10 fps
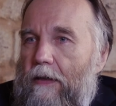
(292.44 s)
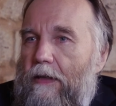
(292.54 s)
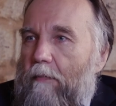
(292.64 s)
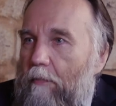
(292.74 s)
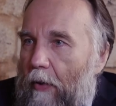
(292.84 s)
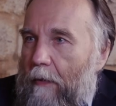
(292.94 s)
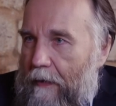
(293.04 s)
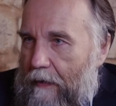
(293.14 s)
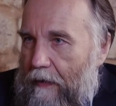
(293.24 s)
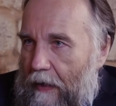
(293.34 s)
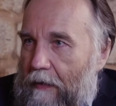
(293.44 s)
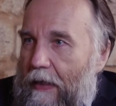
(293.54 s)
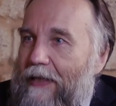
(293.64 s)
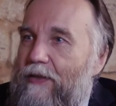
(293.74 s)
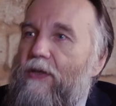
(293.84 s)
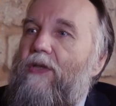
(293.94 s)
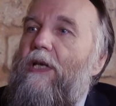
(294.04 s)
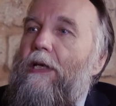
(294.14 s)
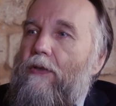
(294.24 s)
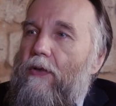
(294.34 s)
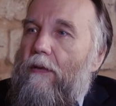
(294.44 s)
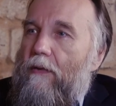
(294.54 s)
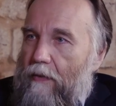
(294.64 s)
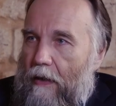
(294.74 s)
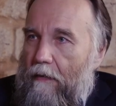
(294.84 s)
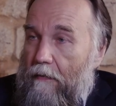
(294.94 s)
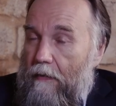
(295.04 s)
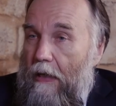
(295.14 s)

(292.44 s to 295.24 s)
symbolic and existential ground.